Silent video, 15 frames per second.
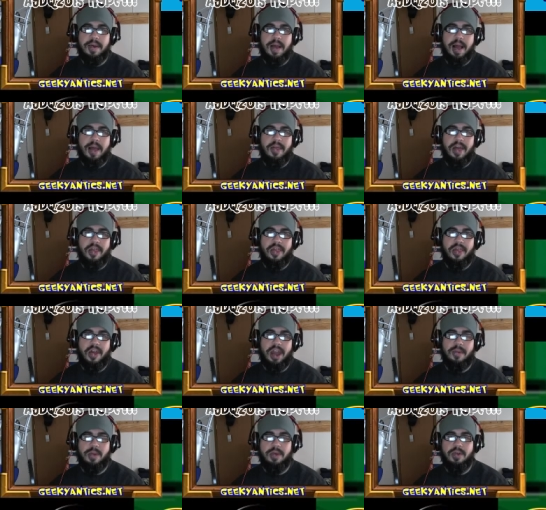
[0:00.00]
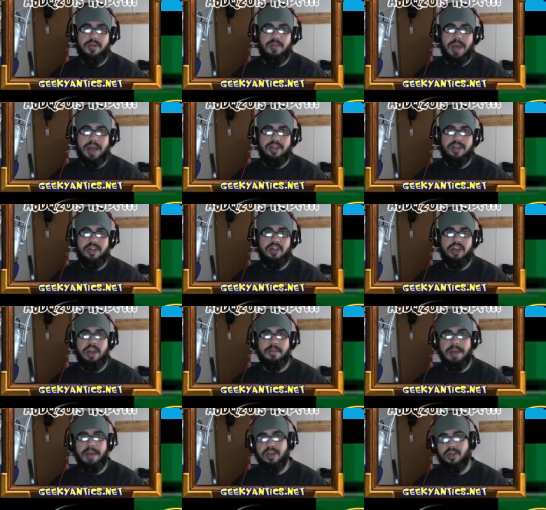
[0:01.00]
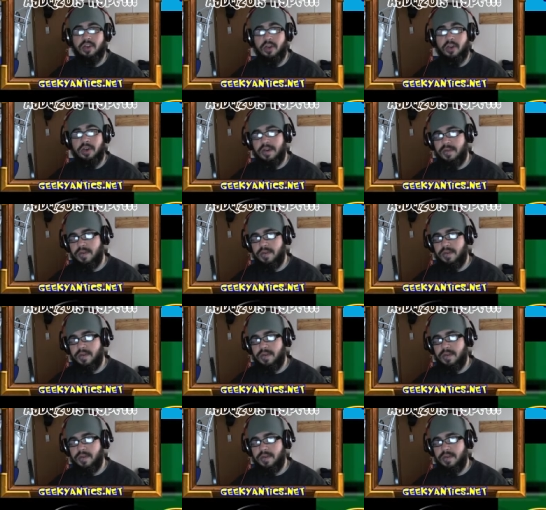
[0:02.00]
thought I should share my story of